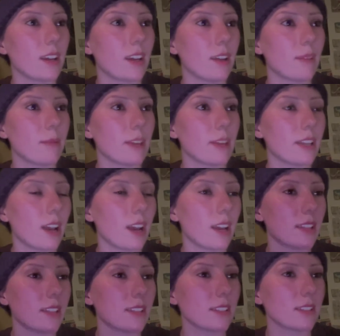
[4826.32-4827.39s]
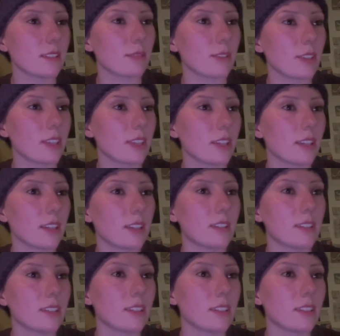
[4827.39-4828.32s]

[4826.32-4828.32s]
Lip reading: I mean, I didn't really